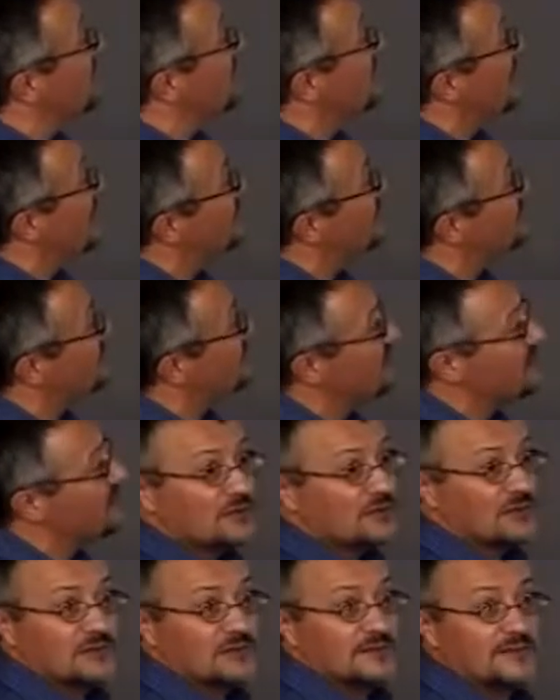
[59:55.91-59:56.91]
It actually
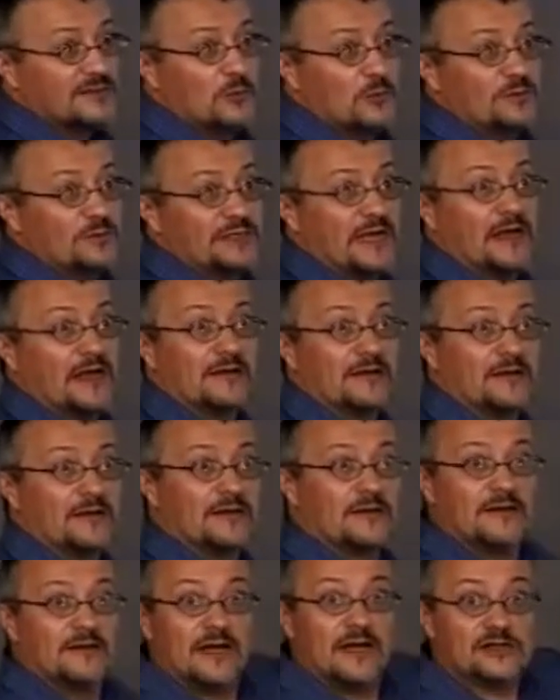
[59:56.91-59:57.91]
slopes down
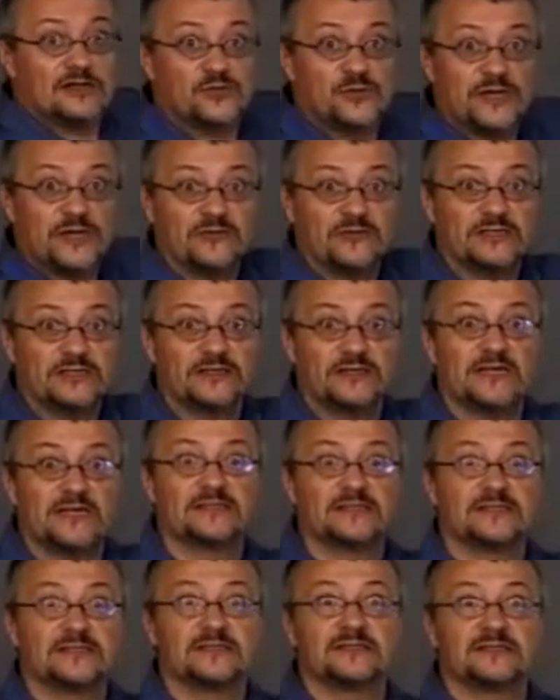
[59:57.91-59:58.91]
as we increase the
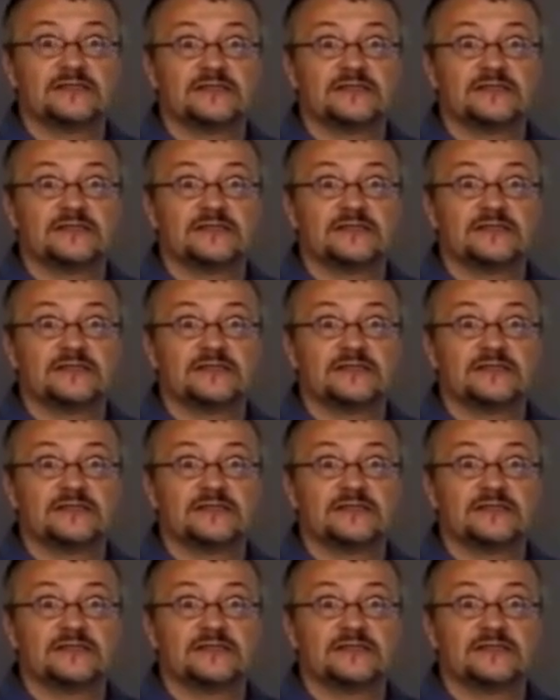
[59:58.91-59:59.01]
density.